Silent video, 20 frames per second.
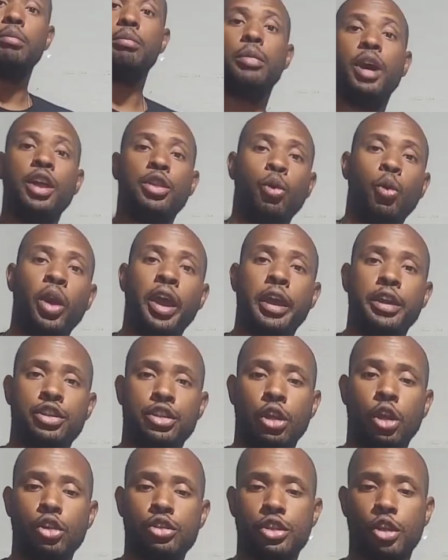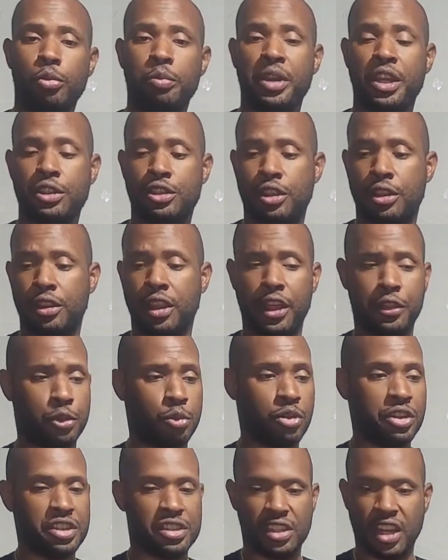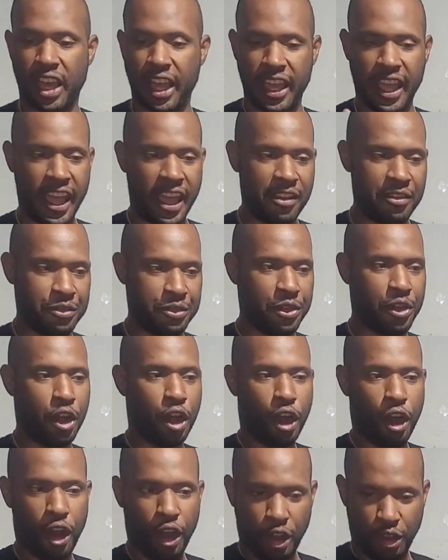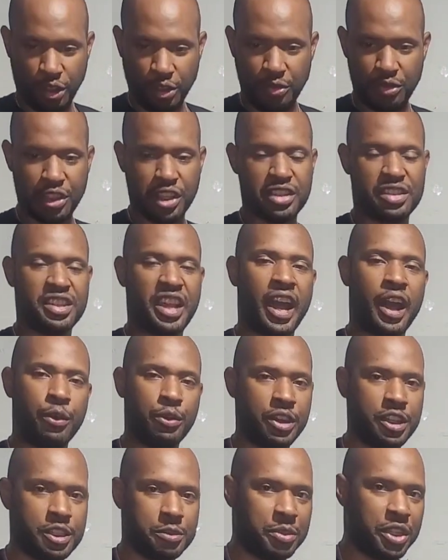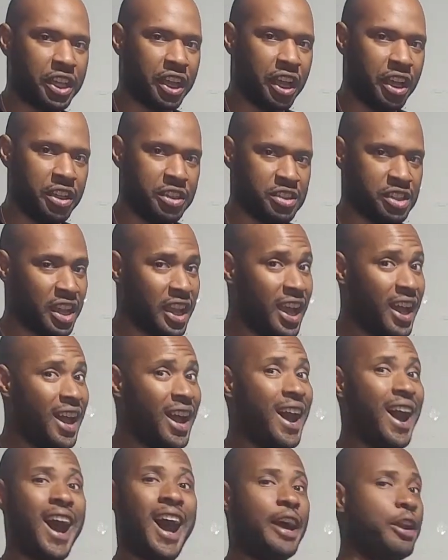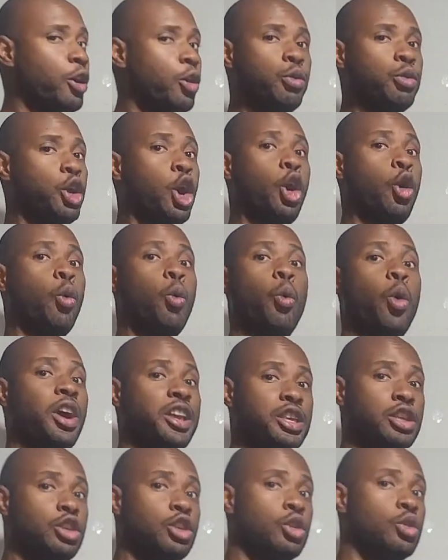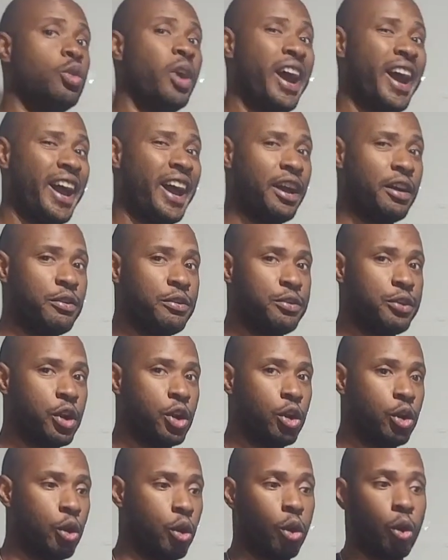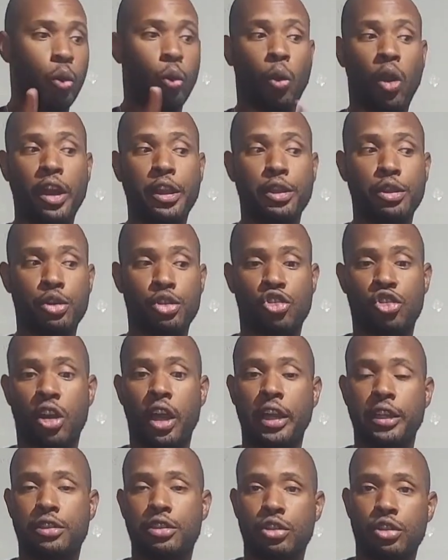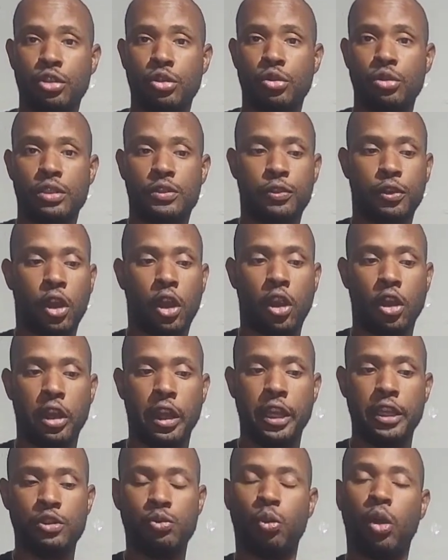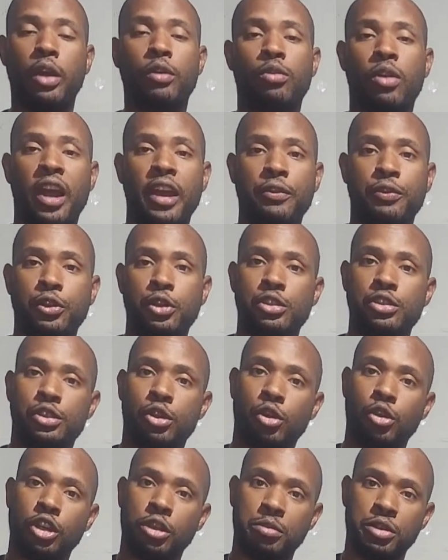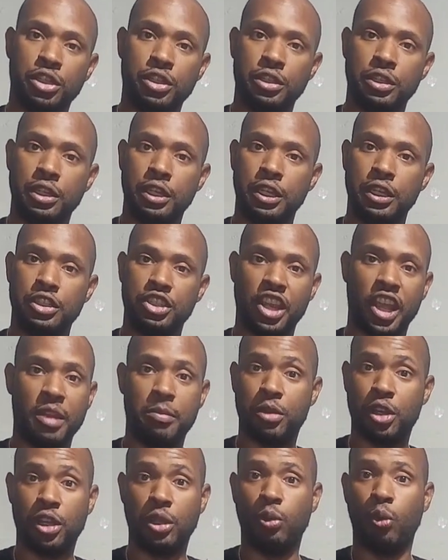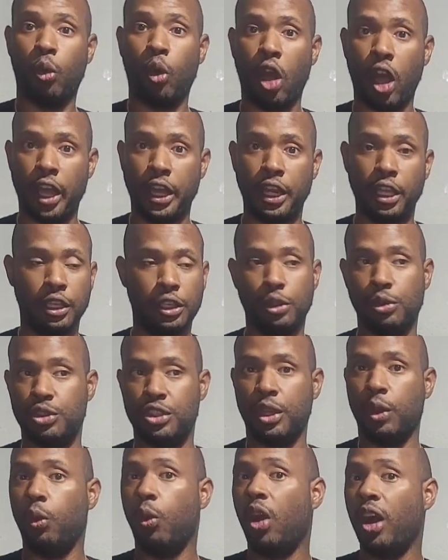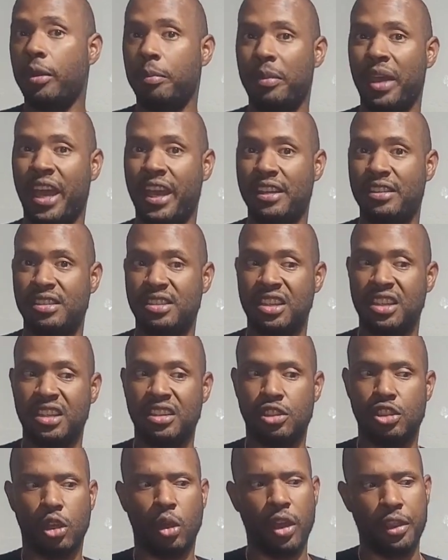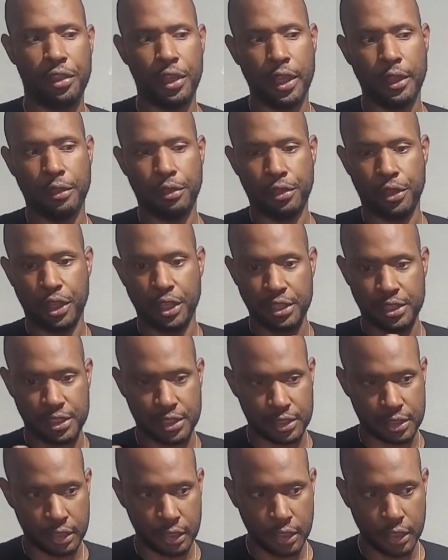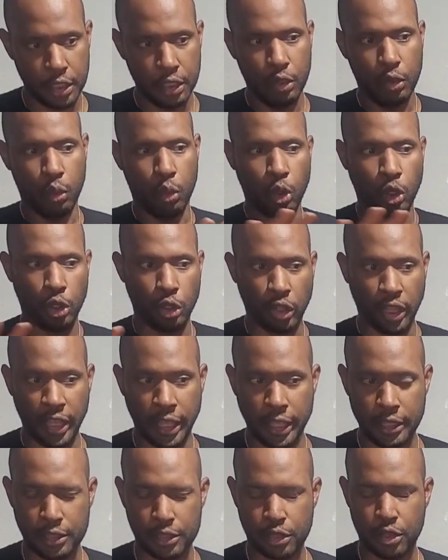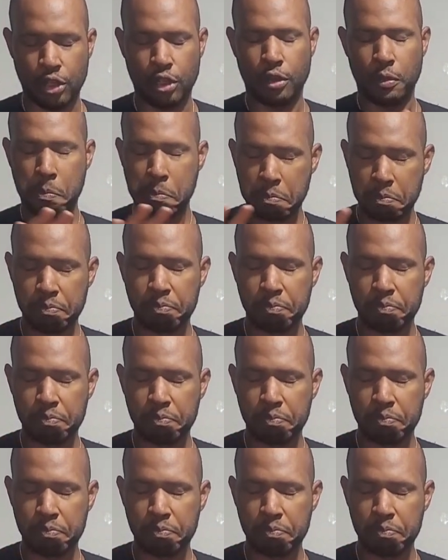By the way, I should also mention that the reason I have all of this out is because I don't know what you have or what you're trying to do as far as what rifle is going to be chambered in what, using what magazine. So I think this will answer